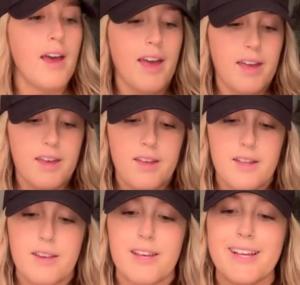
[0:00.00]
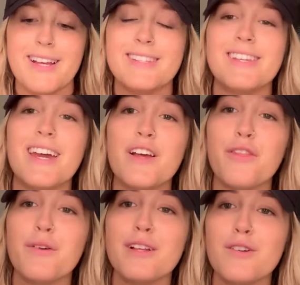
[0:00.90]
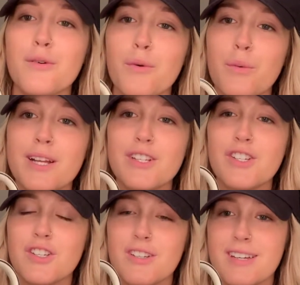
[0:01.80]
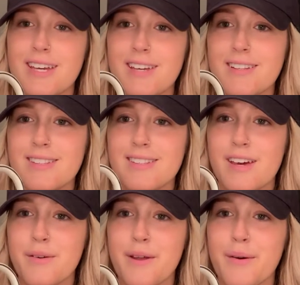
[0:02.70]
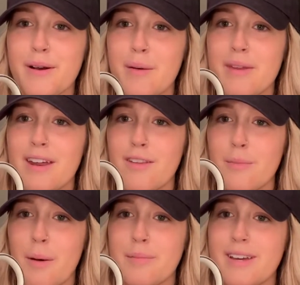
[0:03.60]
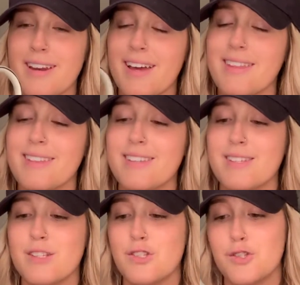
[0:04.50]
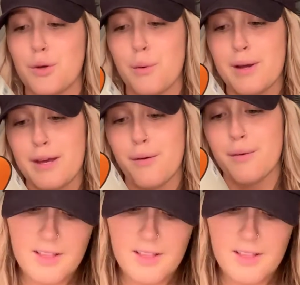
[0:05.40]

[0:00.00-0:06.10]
and it's like 3 little witch kids, I don't know, coming out of the pumpkin. I think this is so cute.